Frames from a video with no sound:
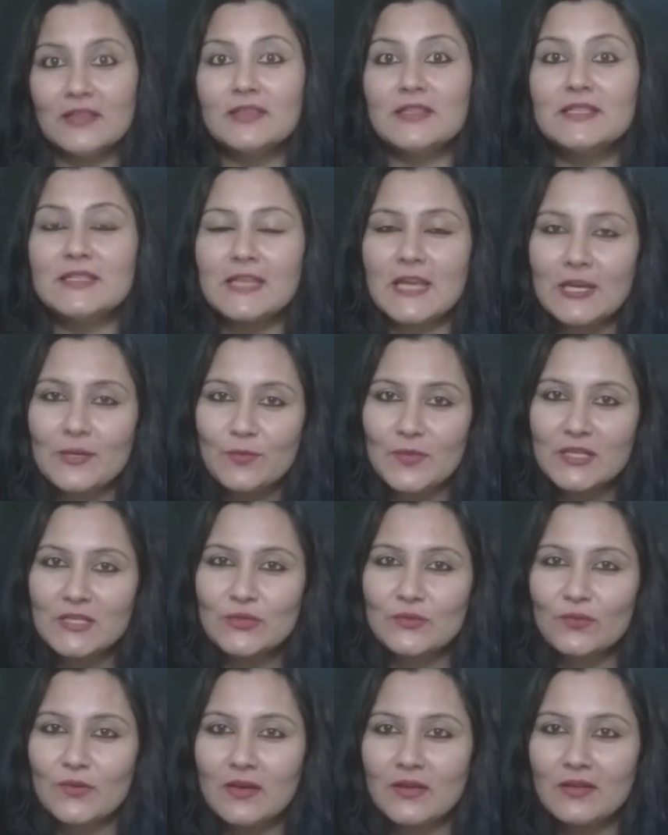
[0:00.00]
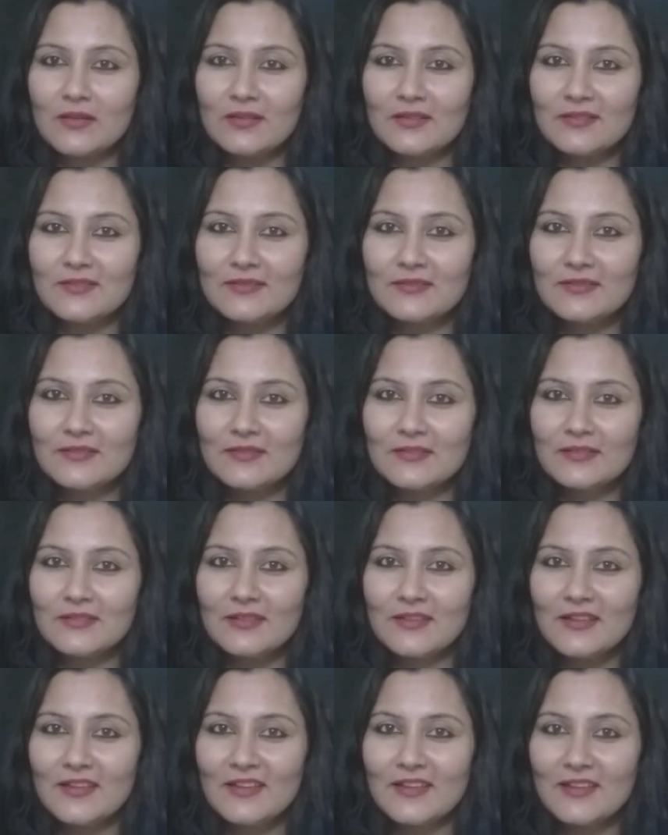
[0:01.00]
The statements were
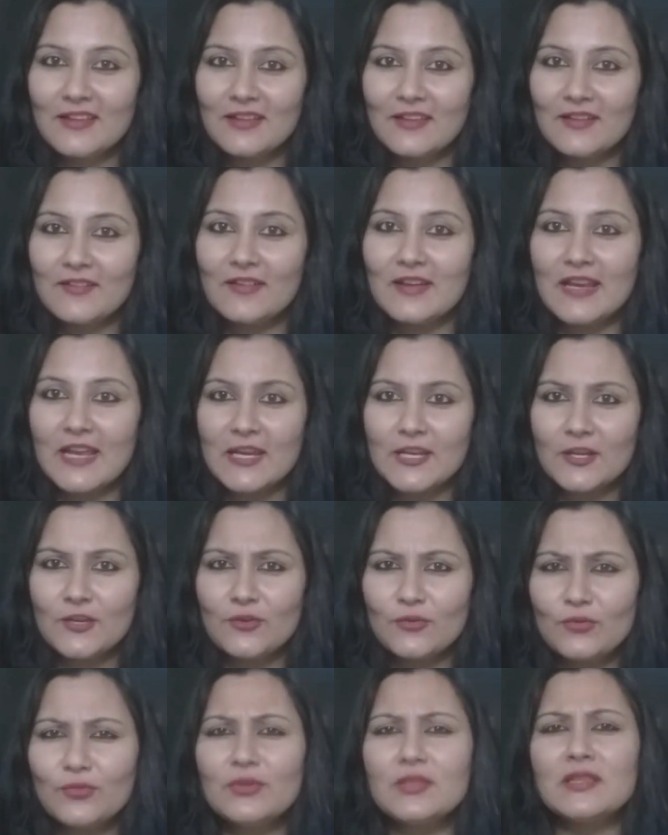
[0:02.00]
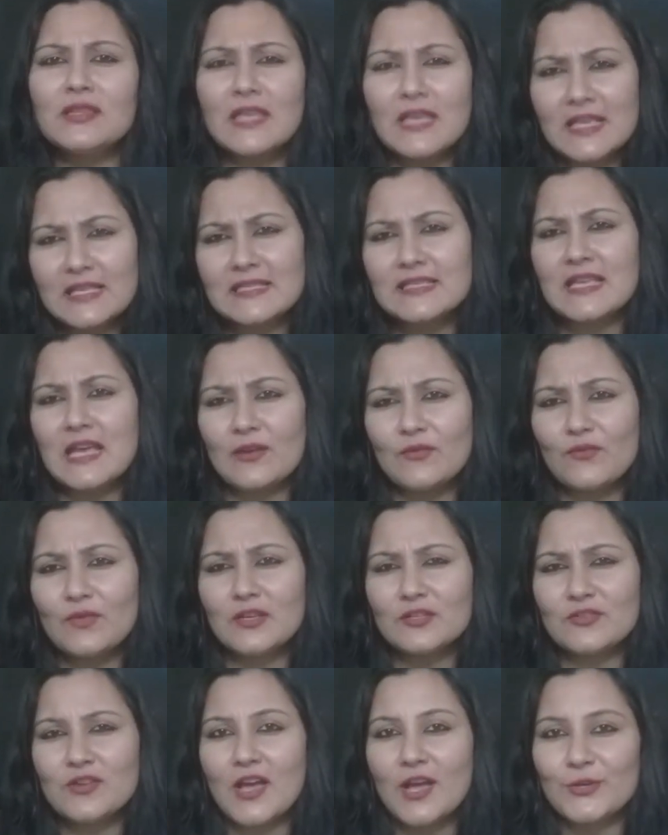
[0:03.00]
related to the things that
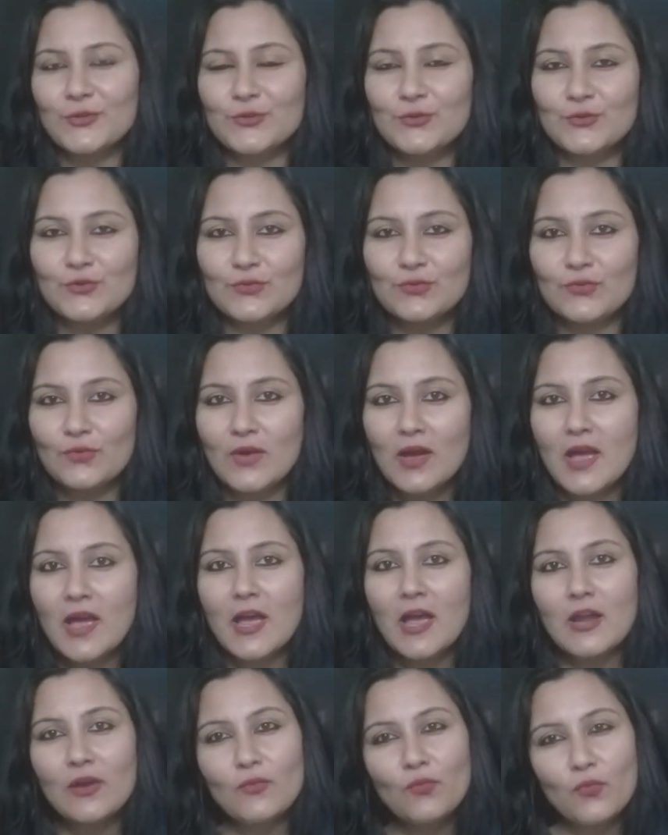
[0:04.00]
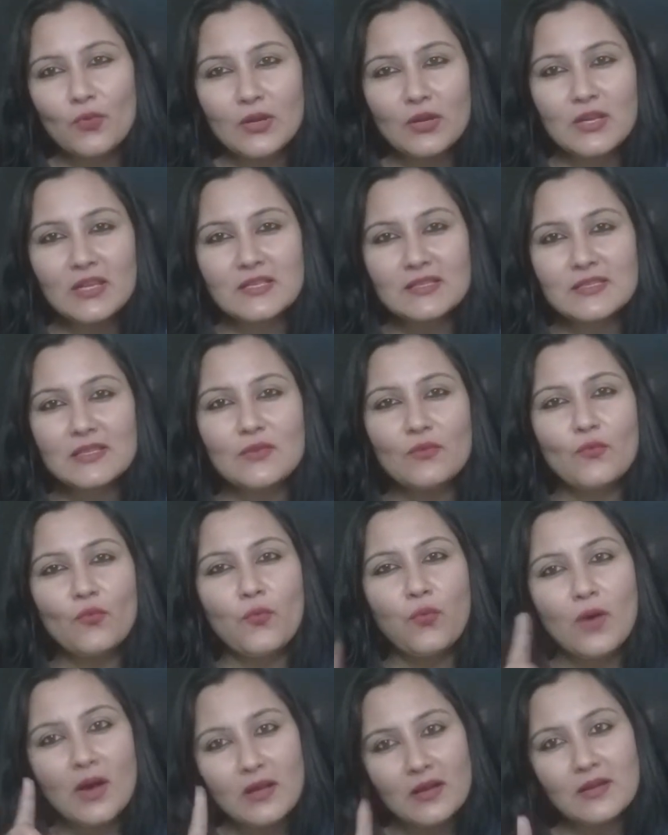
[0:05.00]
we try to do. And what is the
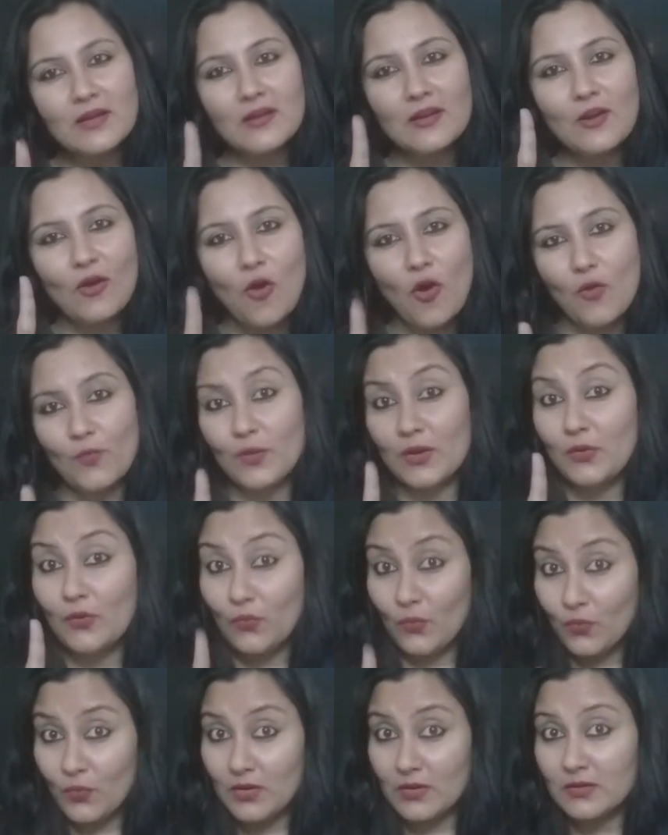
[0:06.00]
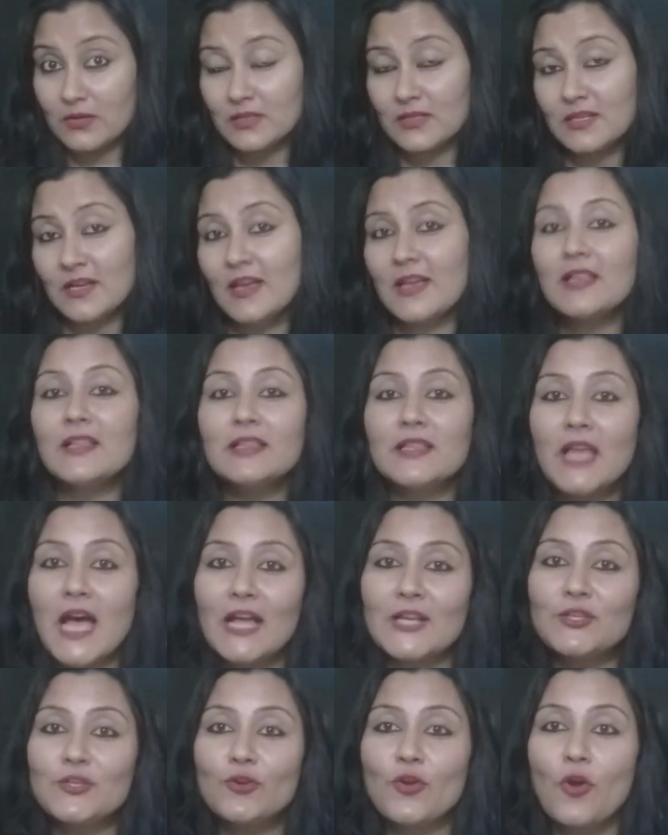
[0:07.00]
one common word
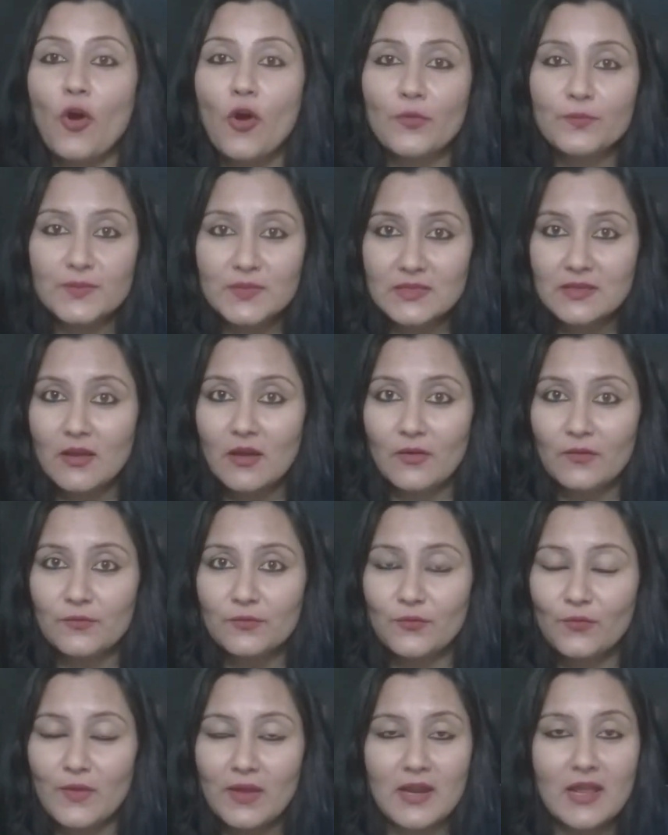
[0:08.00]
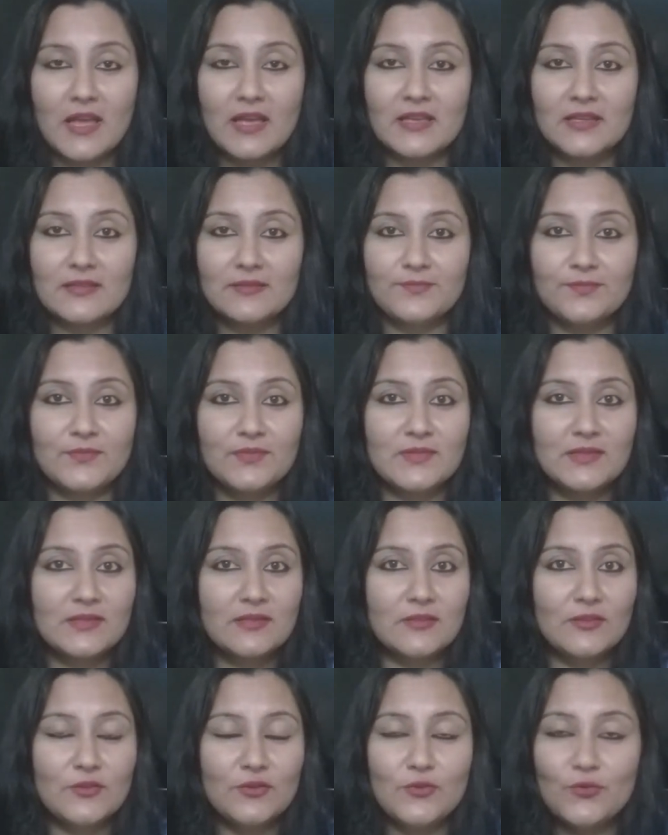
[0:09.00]
that you observed when I
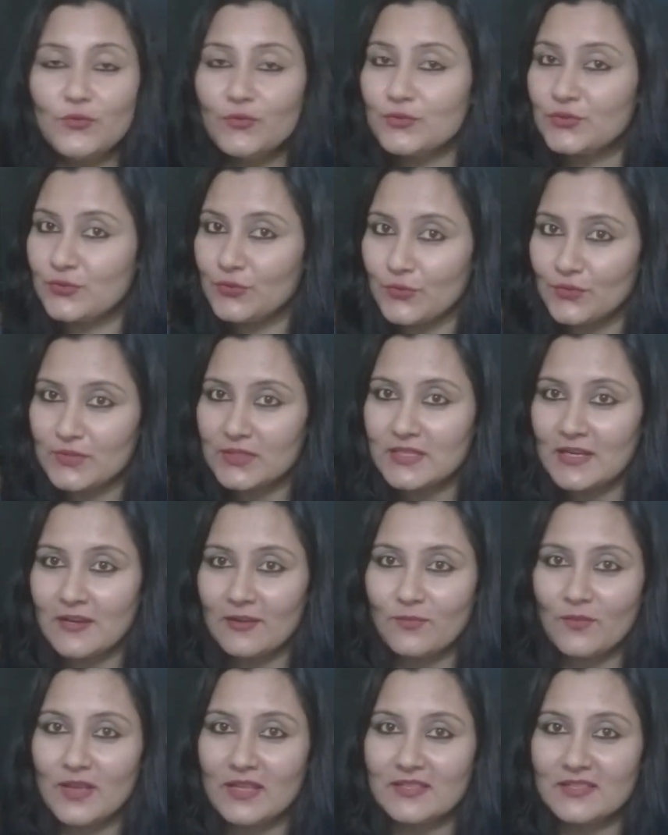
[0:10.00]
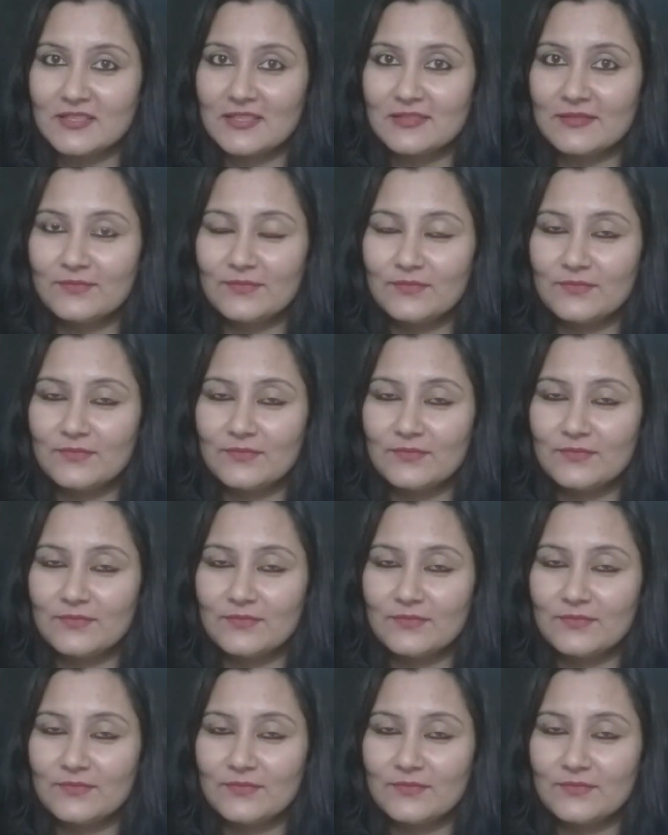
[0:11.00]
used those statements?